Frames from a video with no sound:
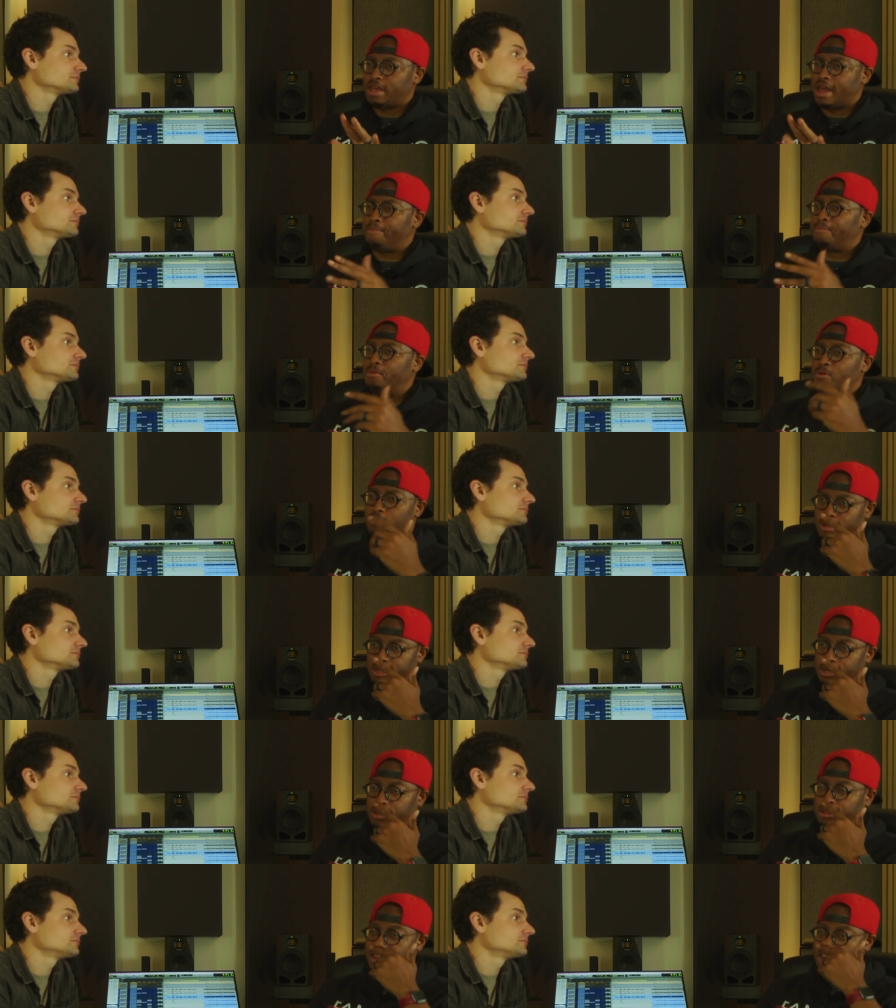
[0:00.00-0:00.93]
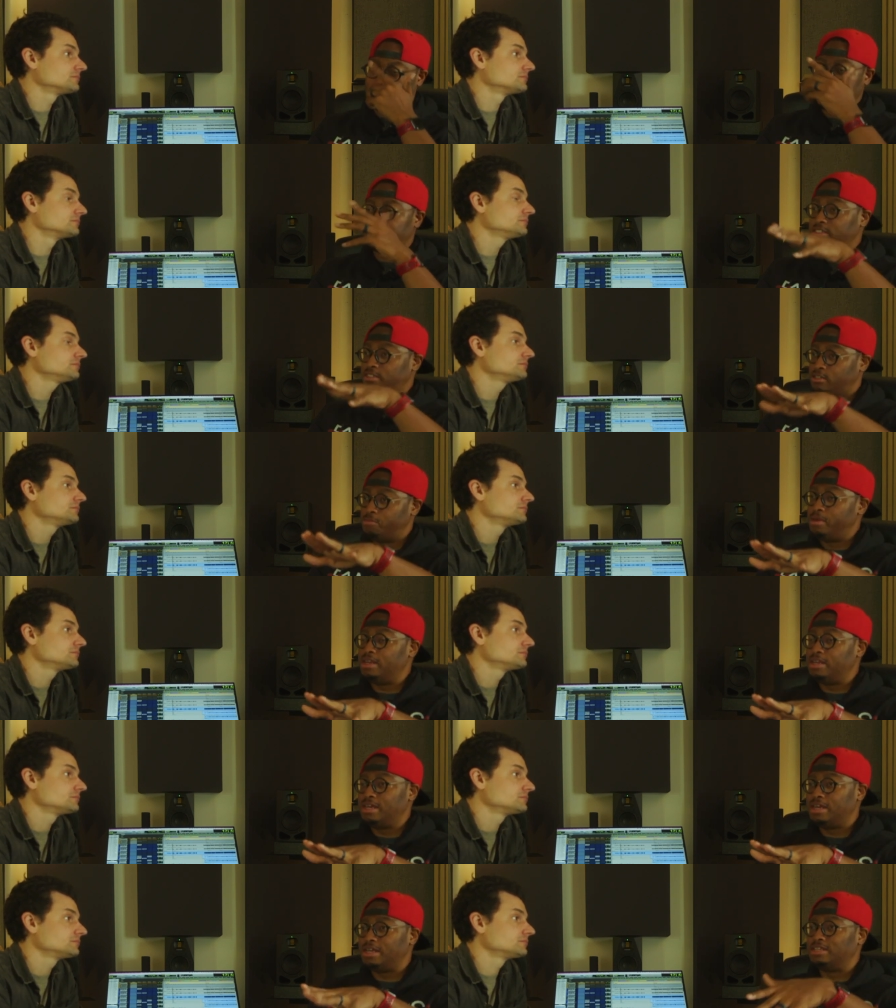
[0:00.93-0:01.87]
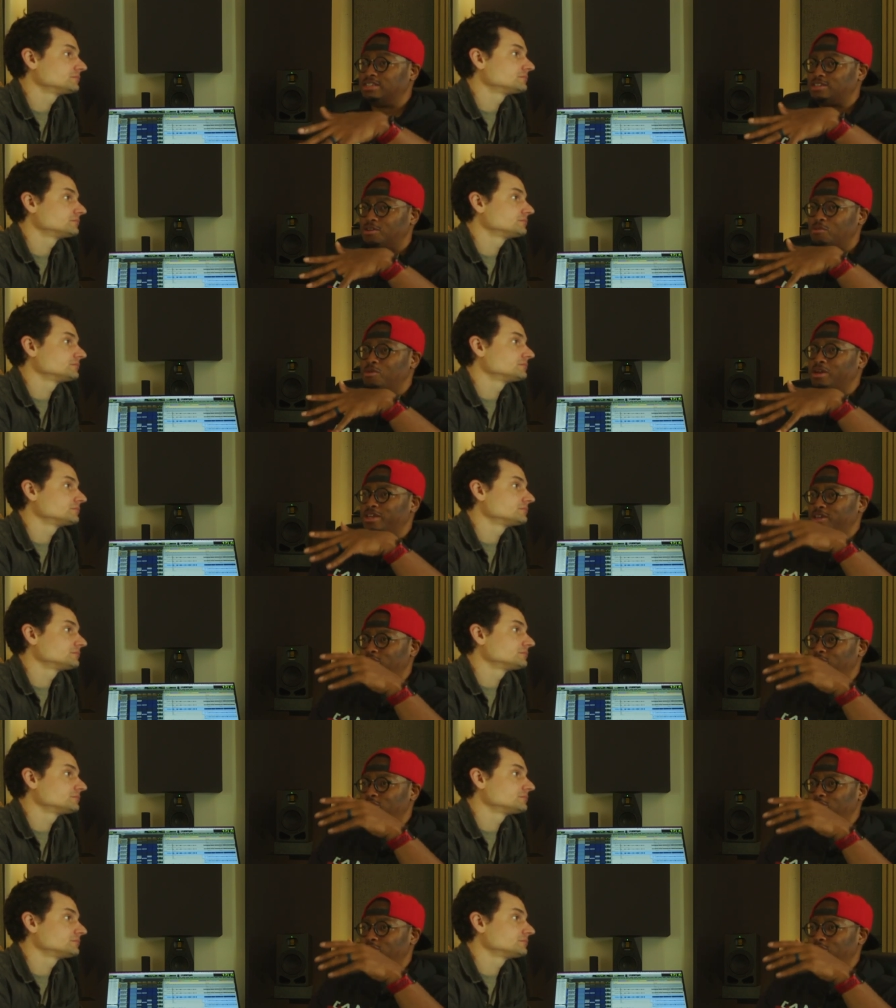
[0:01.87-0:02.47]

Speaker 1: Apple, and it gets mm-hmm. submitted in. And so when